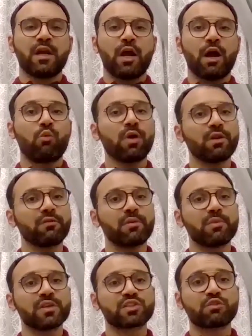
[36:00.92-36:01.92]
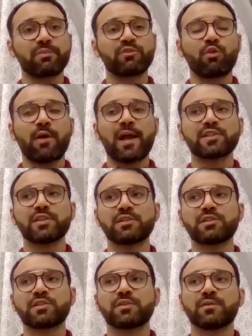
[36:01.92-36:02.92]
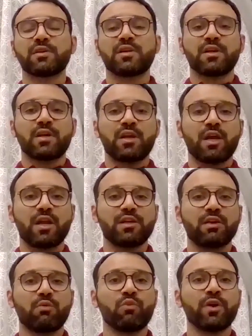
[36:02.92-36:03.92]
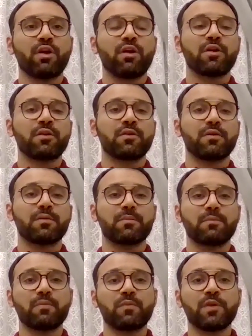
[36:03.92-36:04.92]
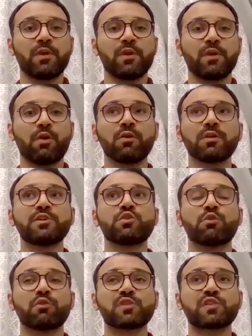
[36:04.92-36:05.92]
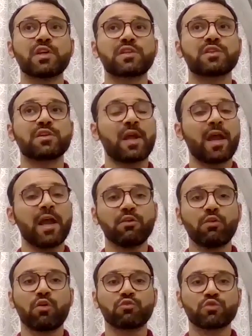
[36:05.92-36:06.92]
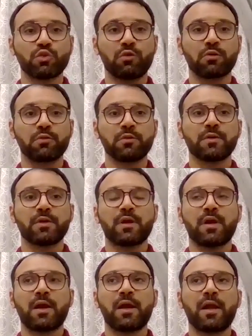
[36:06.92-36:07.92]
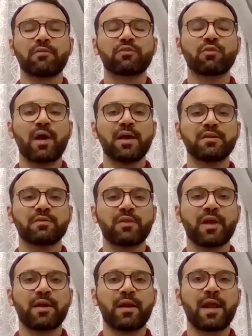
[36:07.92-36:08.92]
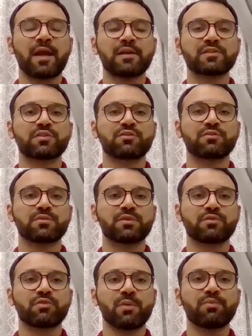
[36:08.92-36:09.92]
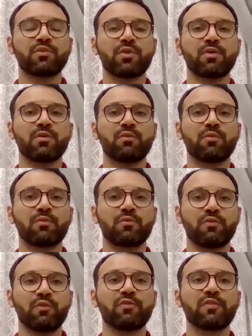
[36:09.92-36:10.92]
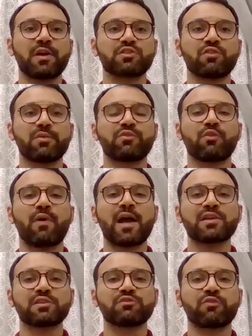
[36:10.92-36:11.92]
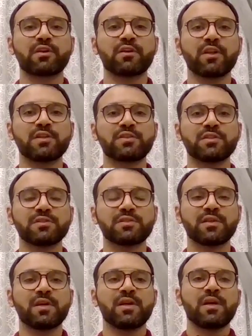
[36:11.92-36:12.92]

One of them is crypto assets. We are the only jurisdiction, and onshore, I have to add, that has full-fledged crypto assets regulations.